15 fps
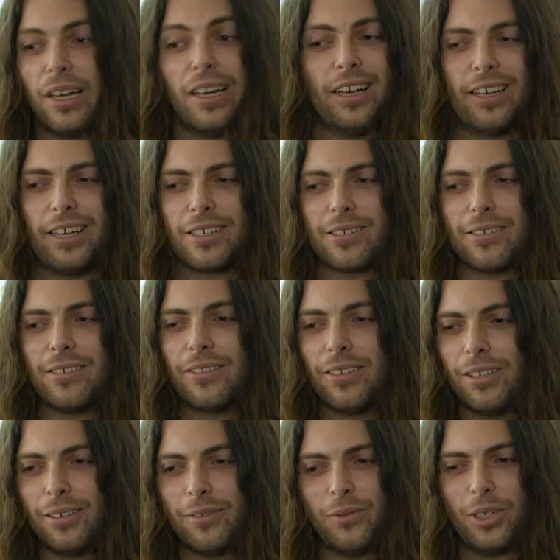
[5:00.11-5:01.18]
I guess,
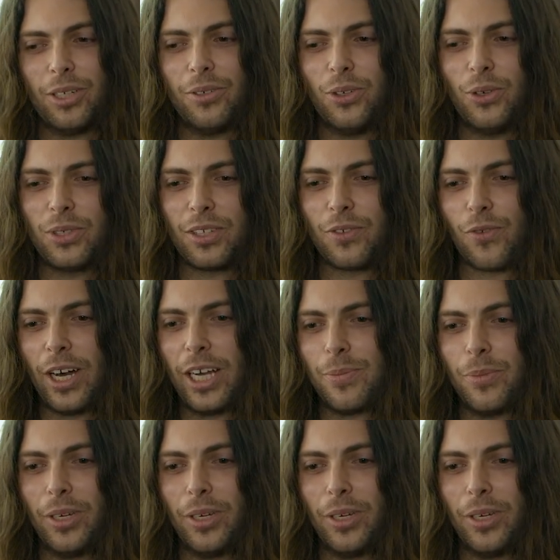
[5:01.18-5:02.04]
if you can use this phrase,